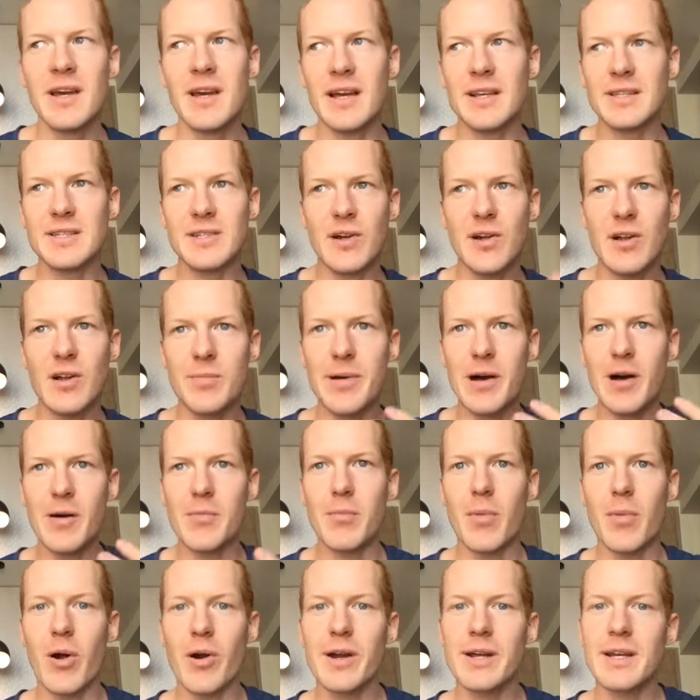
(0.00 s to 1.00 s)
It's all
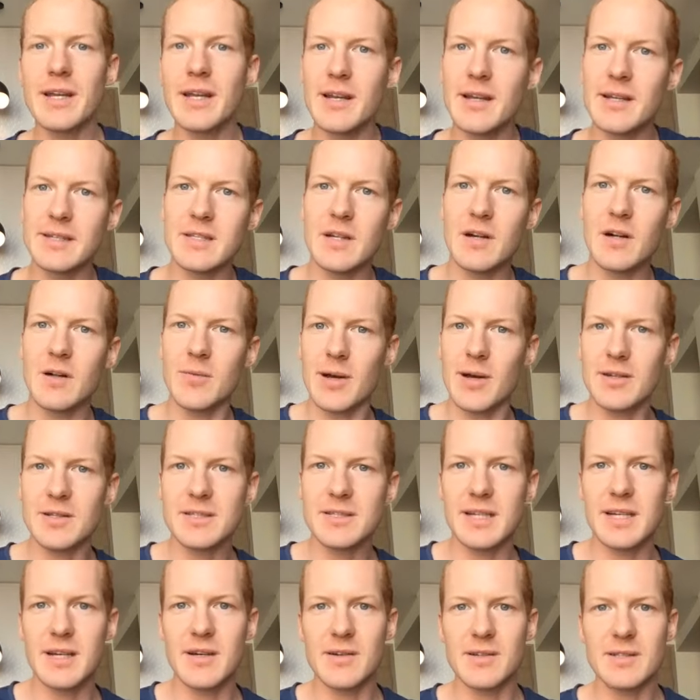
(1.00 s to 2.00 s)
about marketing, it's all about
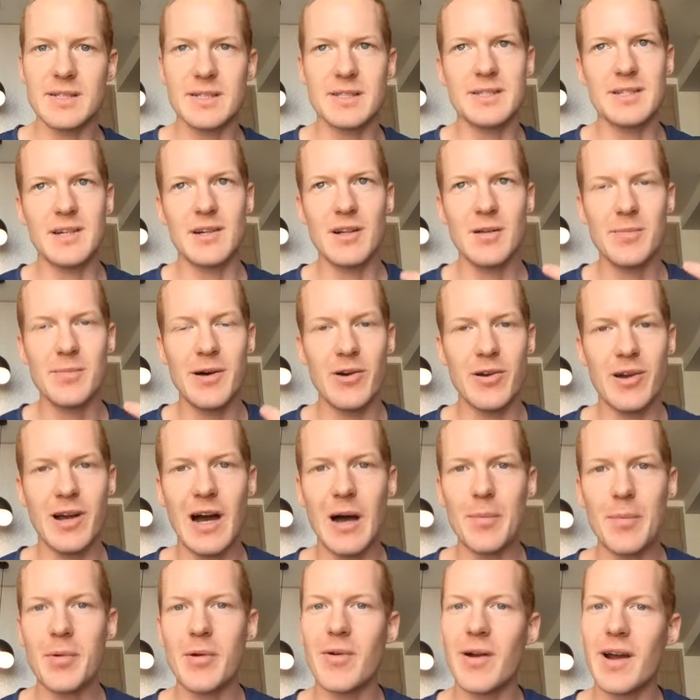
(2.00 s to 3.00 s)
sales, it's all about
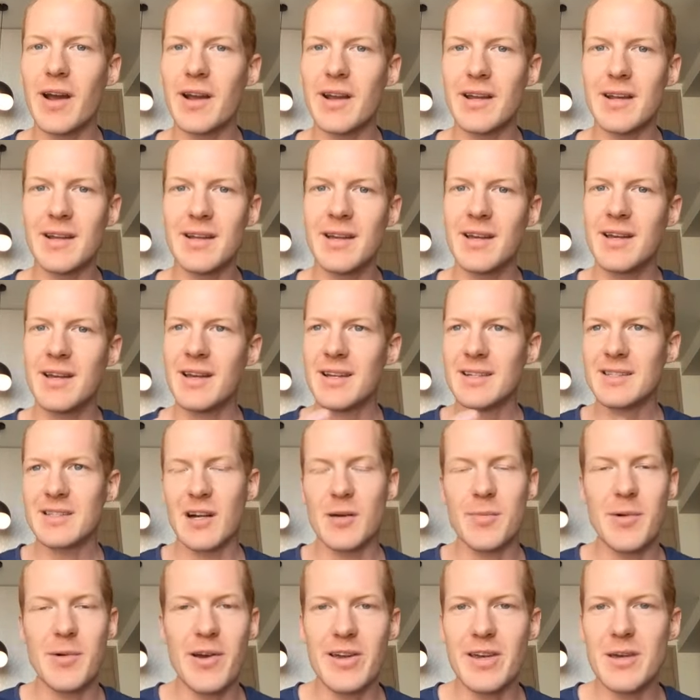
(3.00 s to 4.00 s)
copywriting, it's
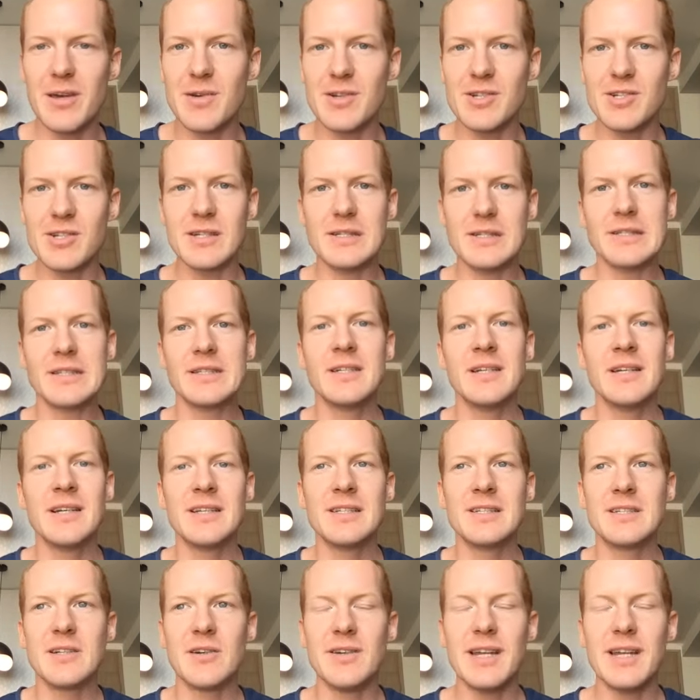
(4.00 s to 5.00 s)
all about images.
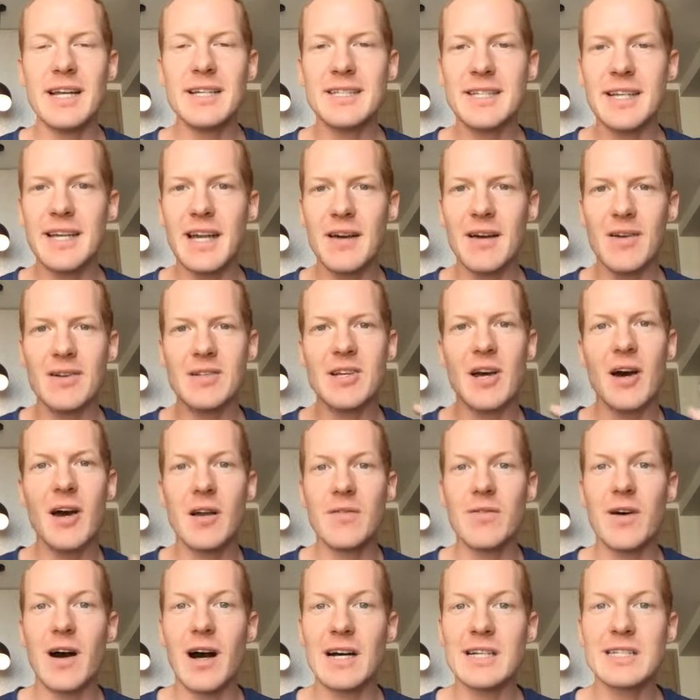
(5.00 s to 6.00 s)
So Nate's gonna have a ton
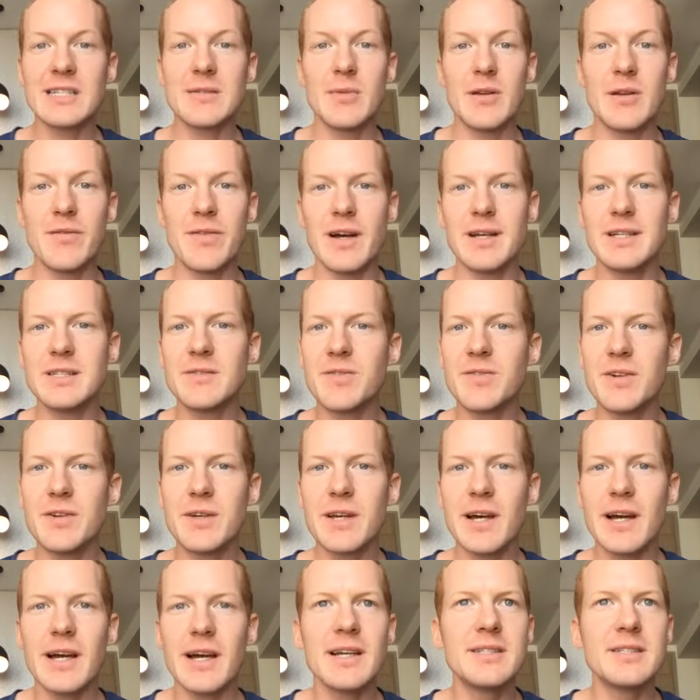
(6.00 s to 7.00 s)
of awesome advice for you
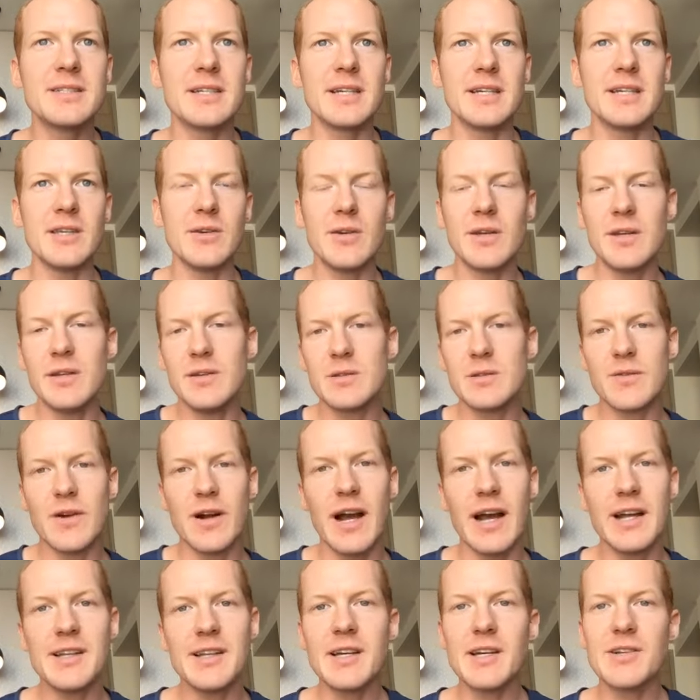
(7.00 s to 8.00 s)
guys that you can use for
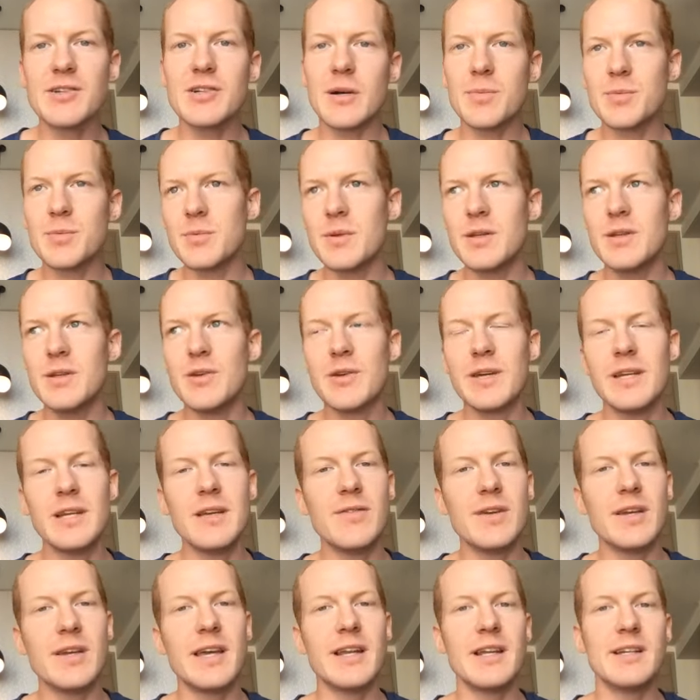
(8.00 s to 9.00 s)
high ticket drop shipping. You can
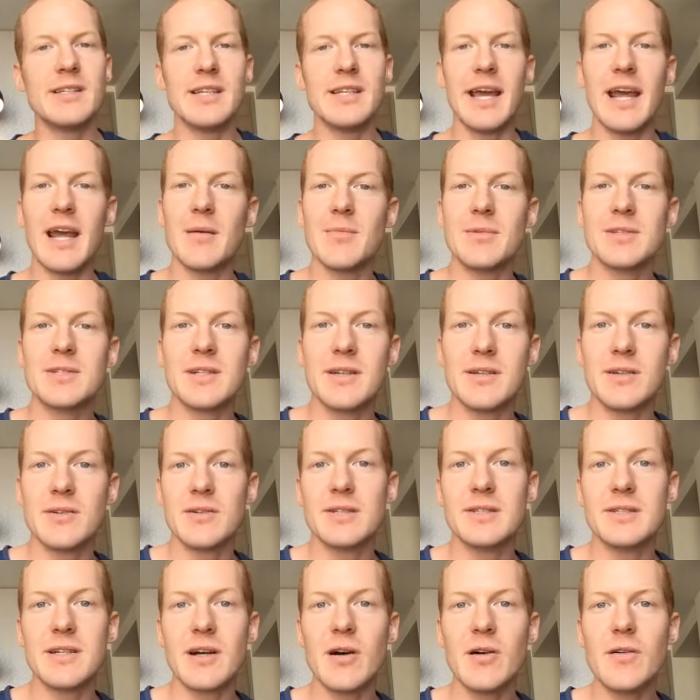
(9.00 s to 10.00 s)
even get into Amazon
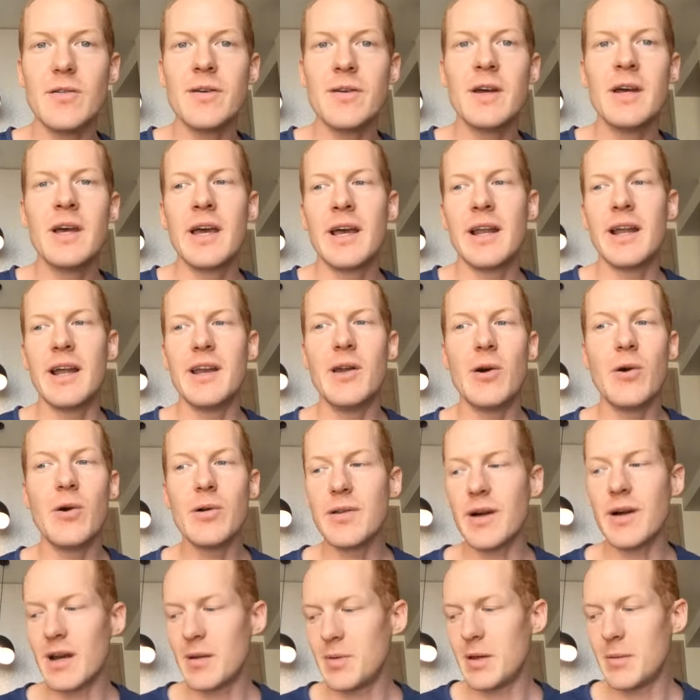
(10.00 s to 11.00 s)
yourself. And I know a
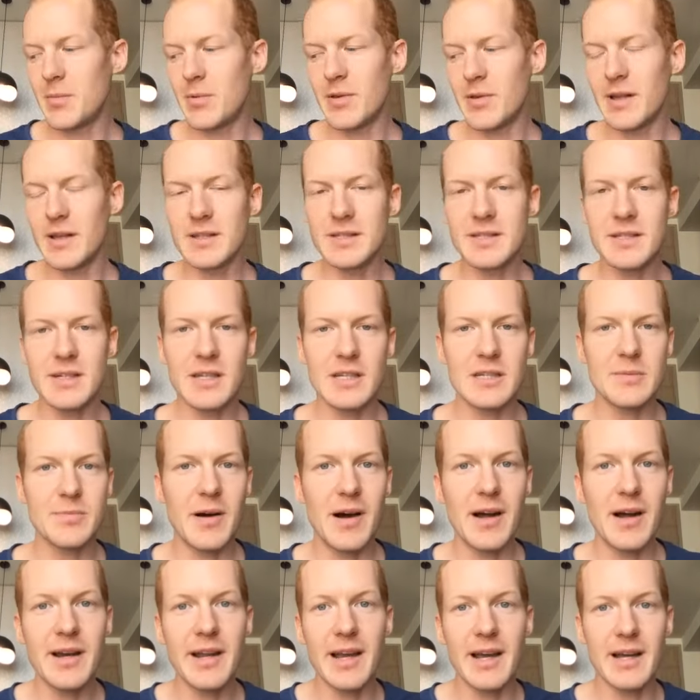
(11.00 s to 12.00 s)
lot of people that listen to this
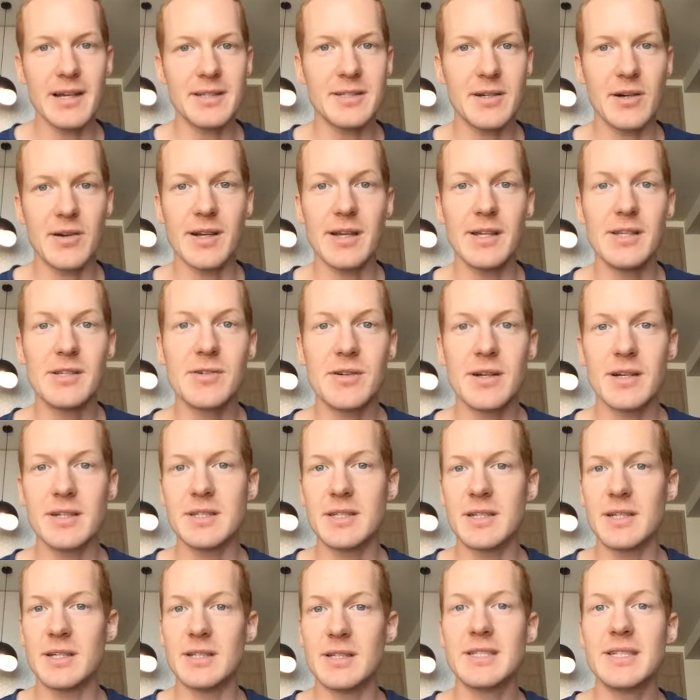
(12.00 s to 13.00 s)
podcast are
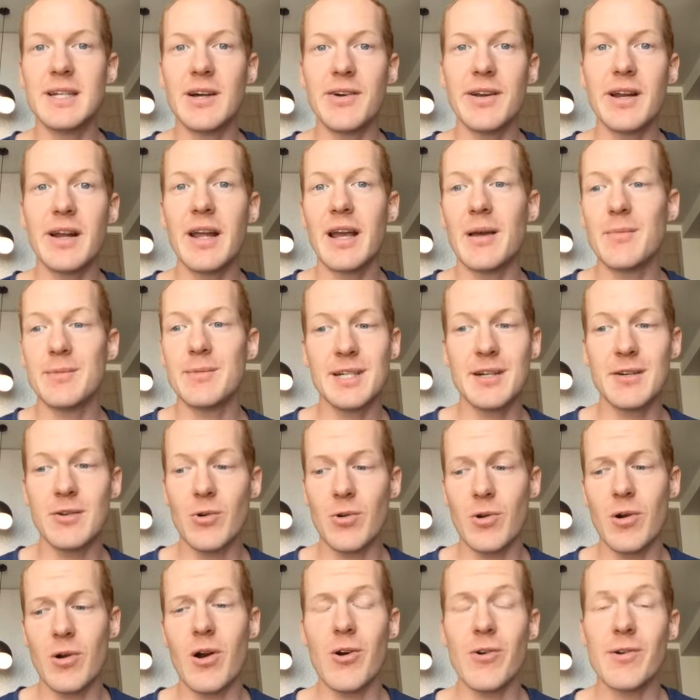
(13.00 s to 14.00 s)
interested in selling on Amazon
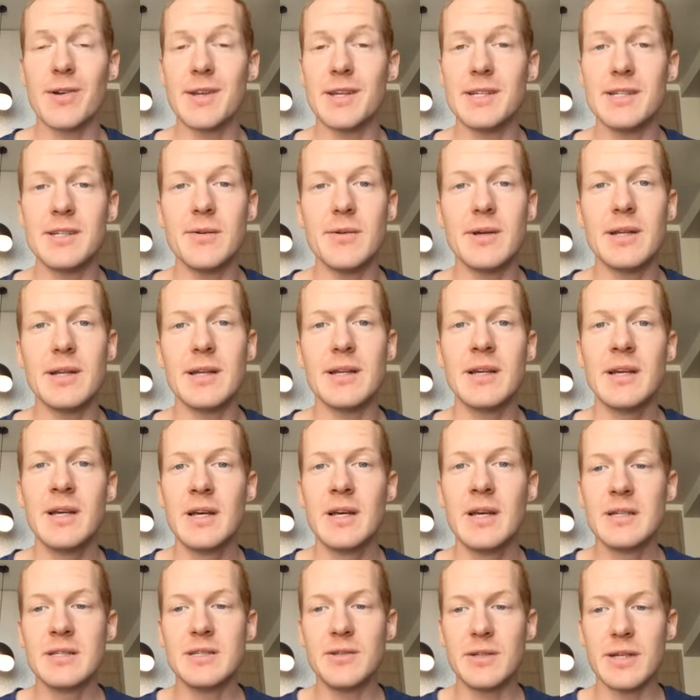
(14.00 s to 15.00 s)
or are already doing it.
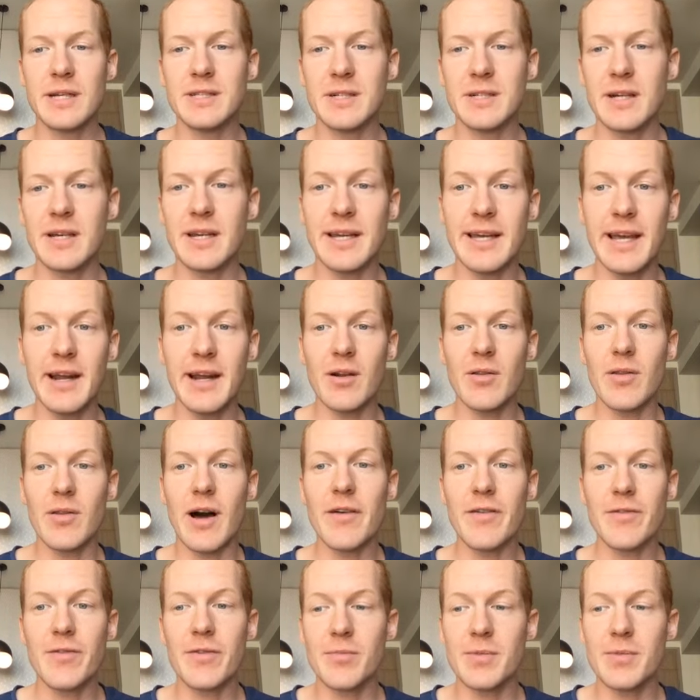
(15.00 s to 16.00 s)
So you guys are gonna gain a
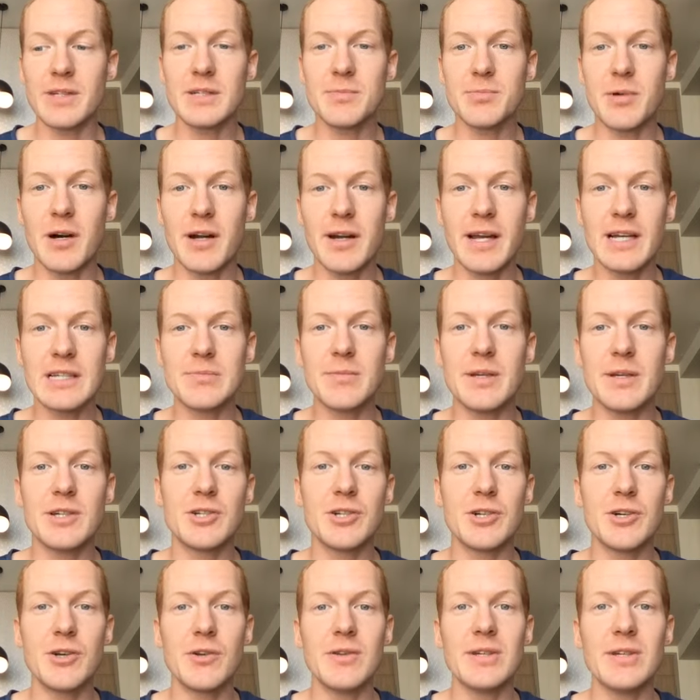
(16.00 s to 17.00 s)
lot from this podcast. Make
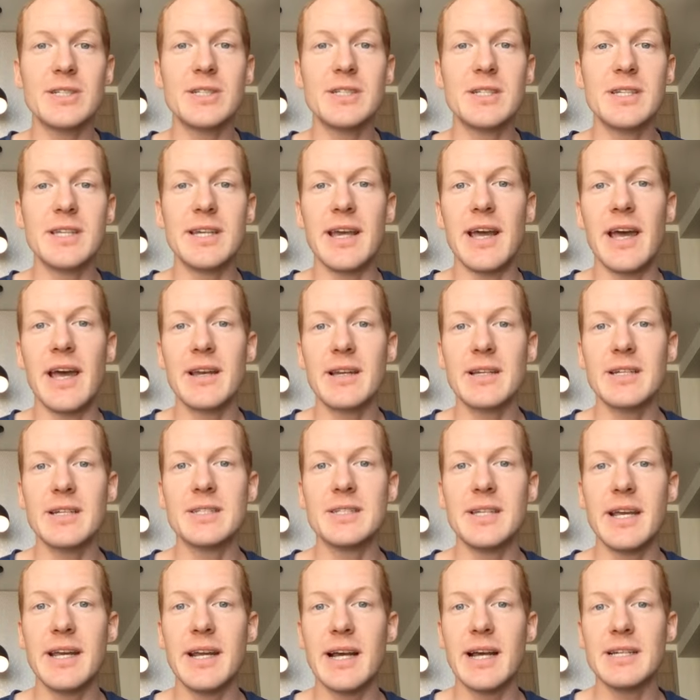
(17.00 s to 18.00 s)
sure you listen to the end
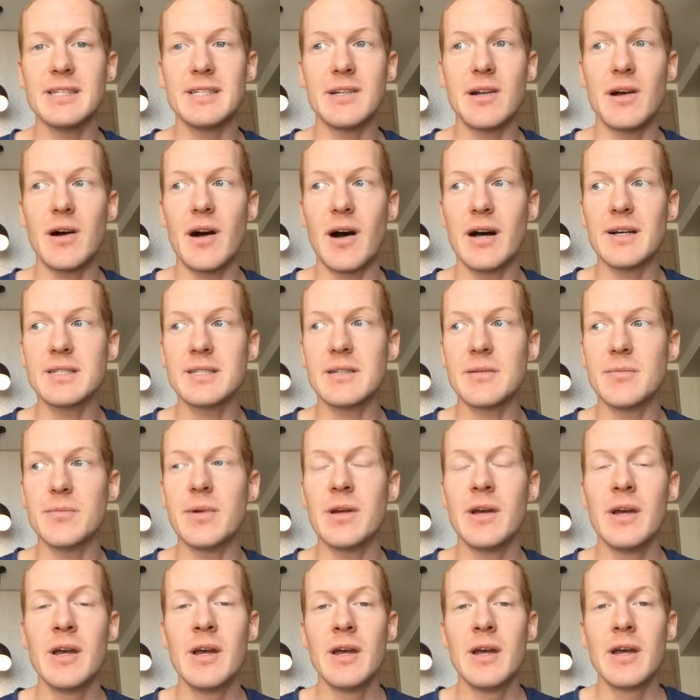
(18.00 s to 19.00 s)
because Nate has an
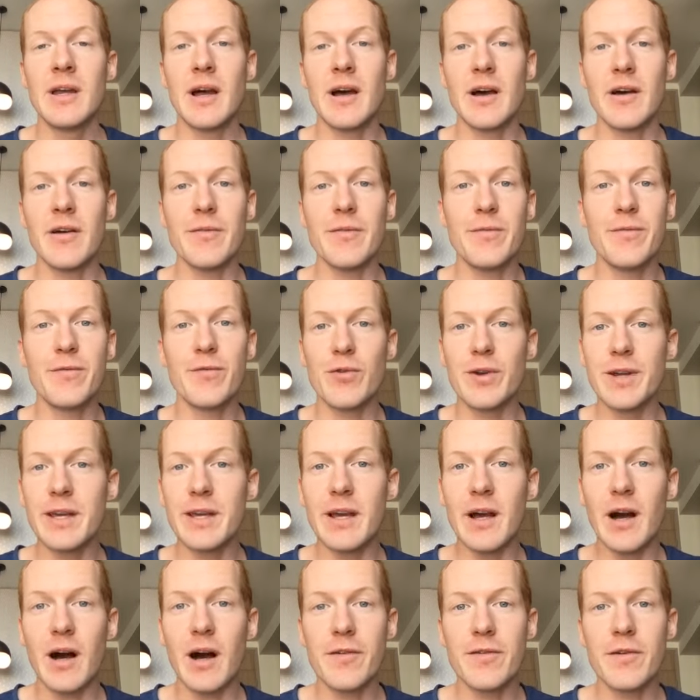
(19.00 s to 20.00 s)
awesome uh,
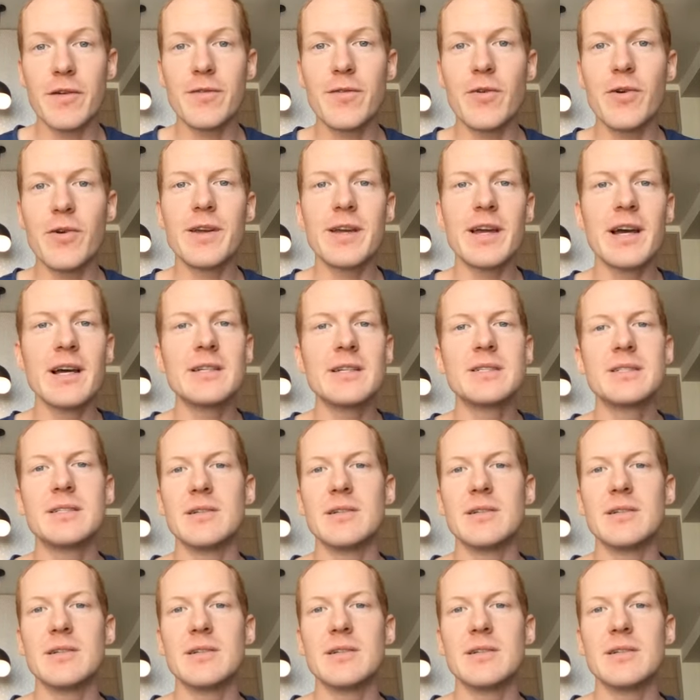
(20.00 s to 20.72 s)
free offer for you guys.